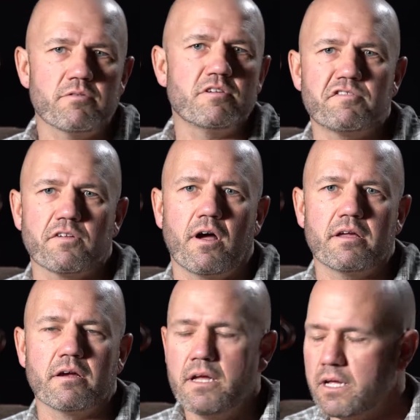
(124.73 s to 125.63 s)
When you saw
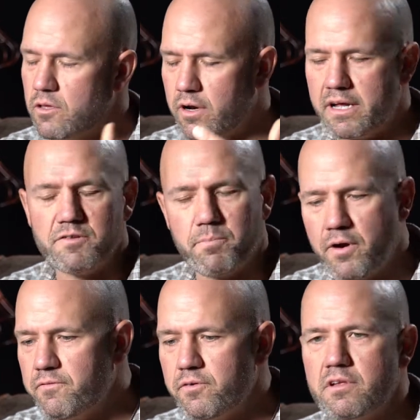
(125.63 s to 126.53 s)
you, Lord, I just
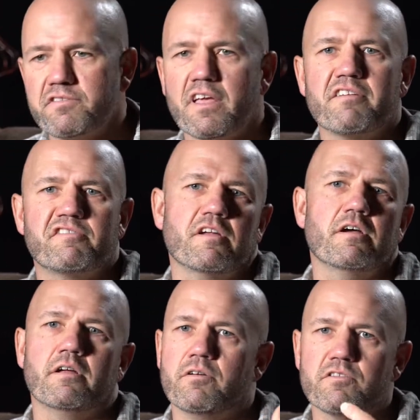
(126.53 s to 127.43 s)
pray for this guy's
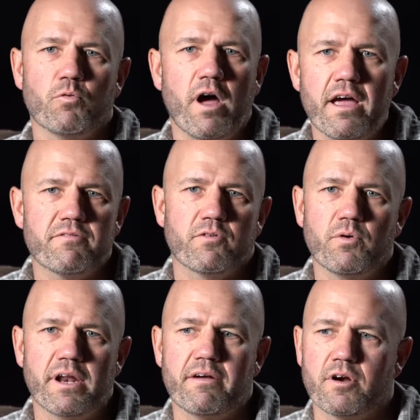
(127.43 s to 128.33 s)
son or his wife or
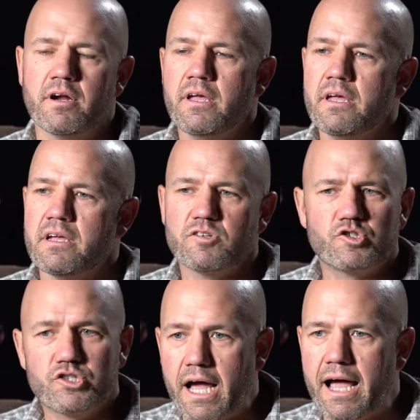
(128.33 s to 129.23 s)
whatever, his
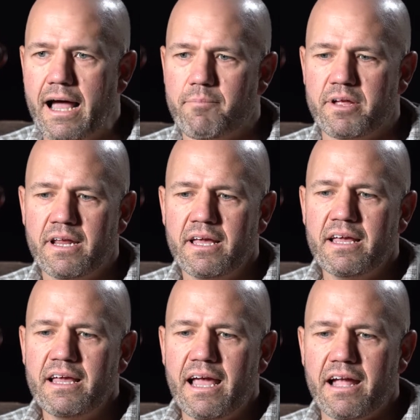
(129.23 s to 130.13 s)
job. And
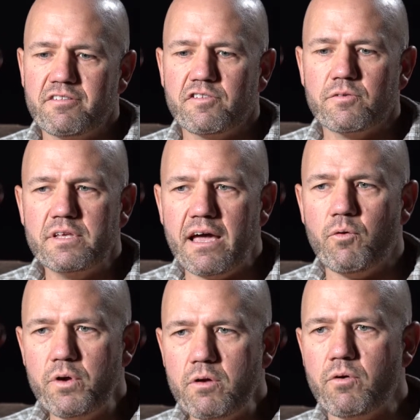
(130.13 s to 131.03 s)
and so yeah,
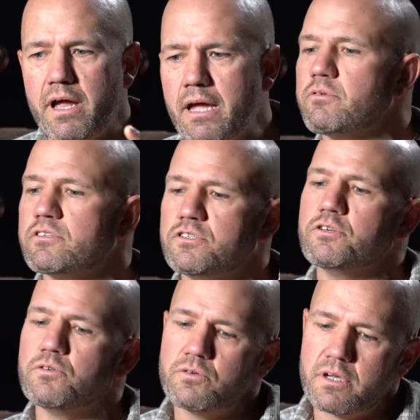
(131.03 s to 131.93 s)
we were able
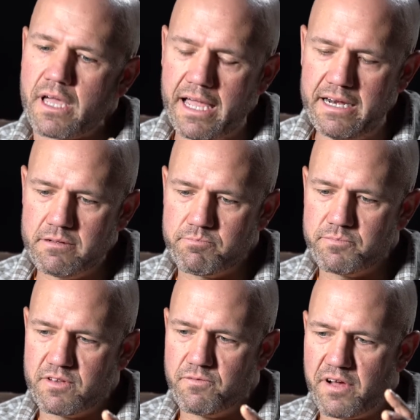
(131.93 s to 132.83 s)
to kind
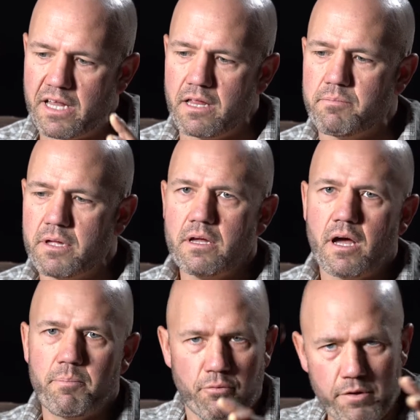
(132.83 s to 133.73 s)
of develop
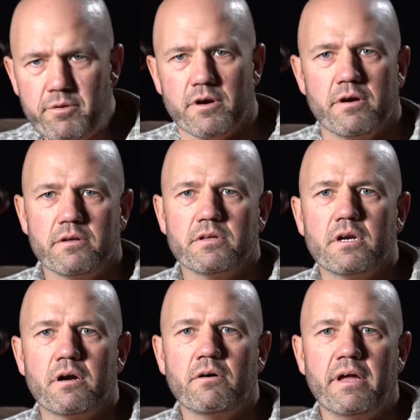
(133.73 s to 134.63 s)
a perimeter,
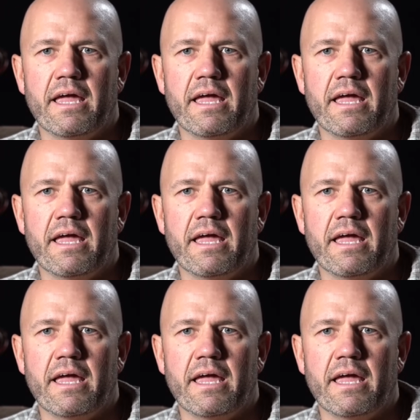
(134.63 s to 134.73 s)
you know?